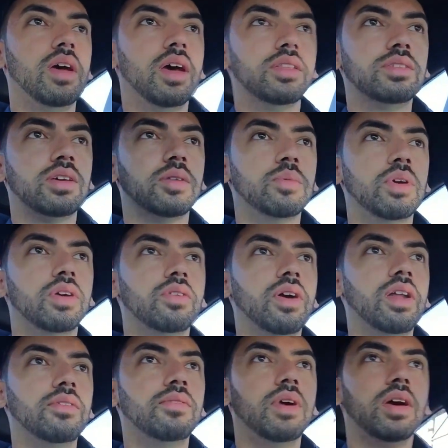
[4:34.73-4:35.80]
It's gonna be a
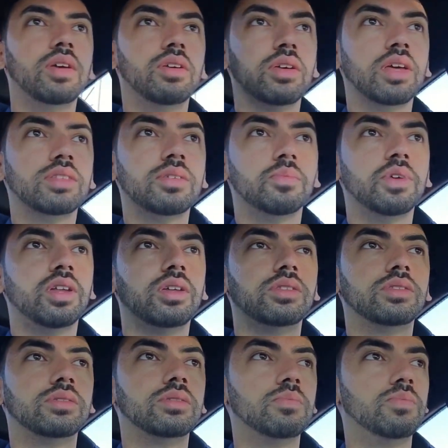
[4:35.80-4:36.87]
great event. You'll get to meet a
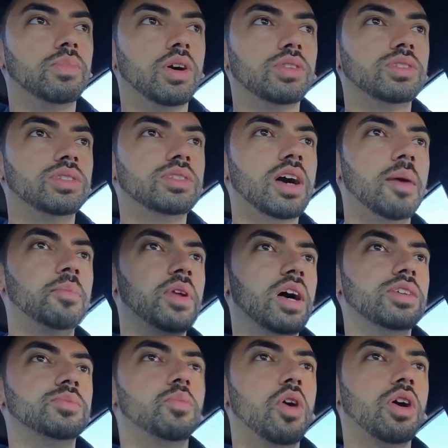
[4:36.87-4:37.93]
bunch of
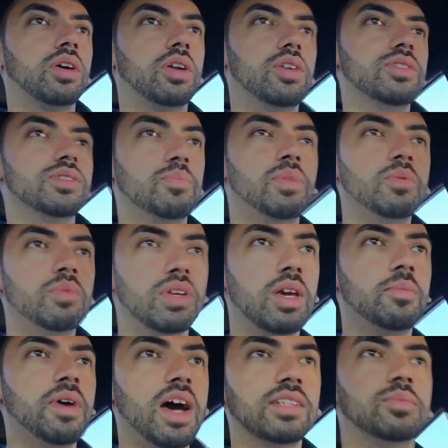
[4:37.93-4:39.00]
top-notch marketers. And people
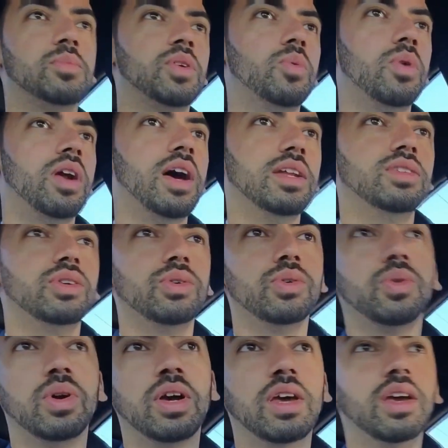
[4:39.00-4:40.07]
keep asking me what I
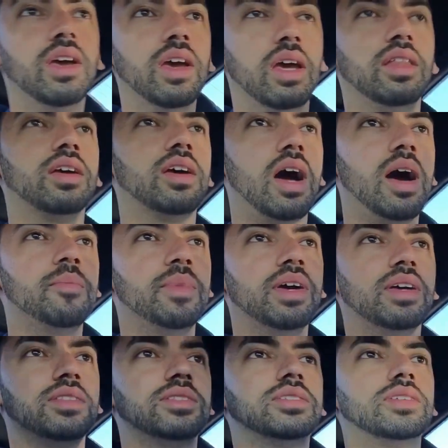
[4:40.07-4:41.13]
do in the
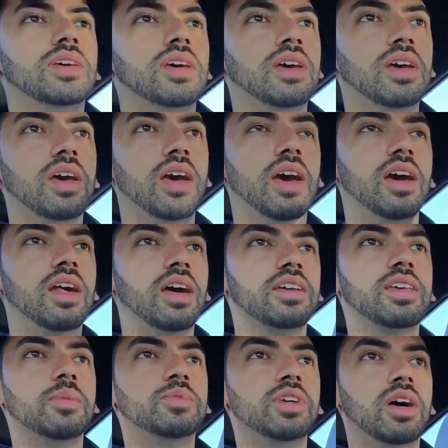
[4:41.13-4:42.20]
comments, and I
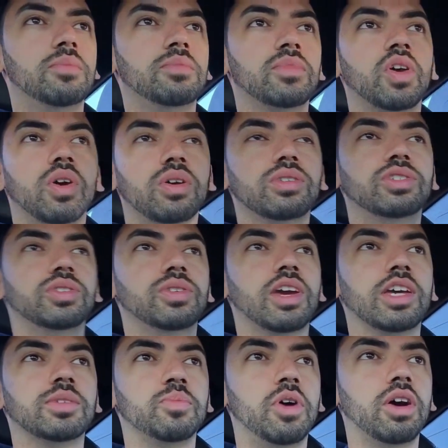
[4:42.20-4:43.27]
keep telling them to go to
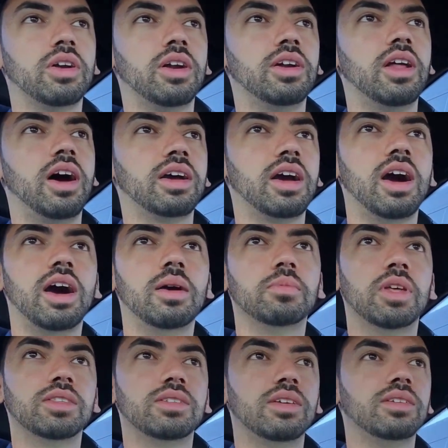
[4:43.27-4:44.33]

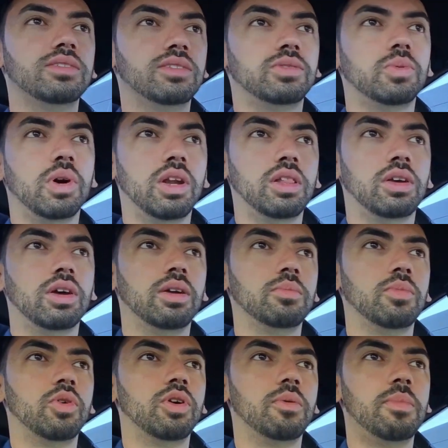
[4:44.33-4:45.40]
suitcasemarketer.com. That's the easiest way to learn
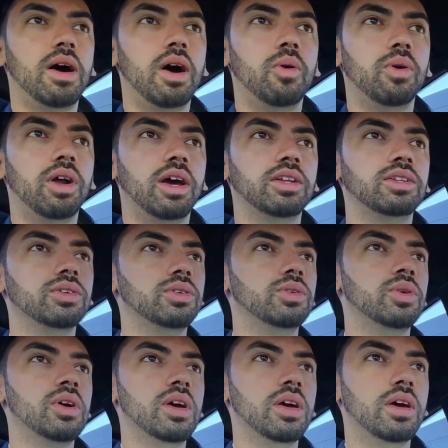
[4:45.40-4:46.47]
more about what I
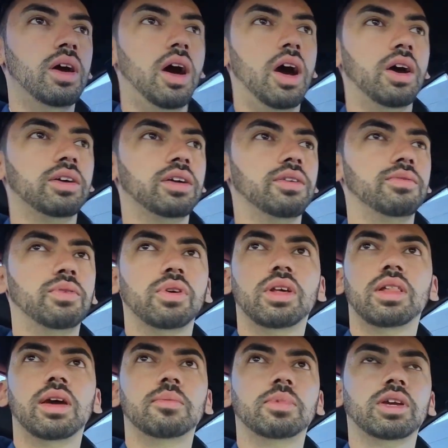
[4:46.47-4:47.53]
do, how I can afford a
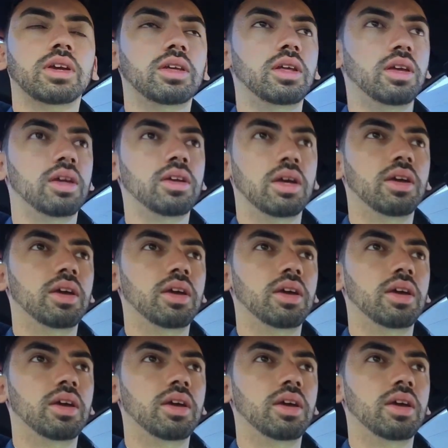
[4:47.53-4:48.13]
Lamborghini,